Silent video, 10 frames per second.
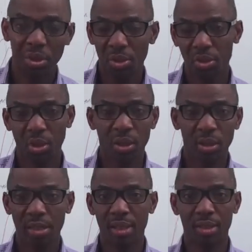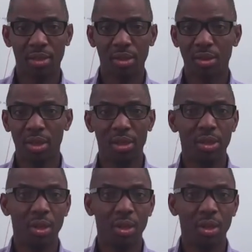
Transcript: So organizational strategy,